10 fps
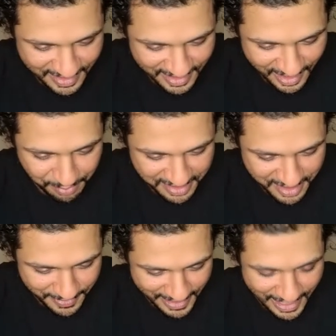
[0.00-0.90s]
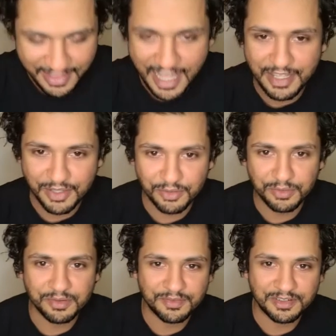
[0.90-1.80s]
I'm blessed to be here. Thank you
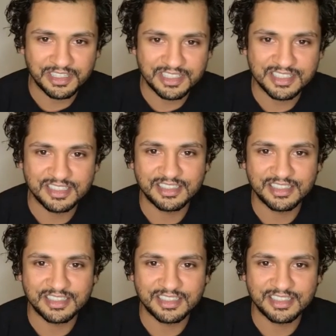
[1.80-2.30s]
for this.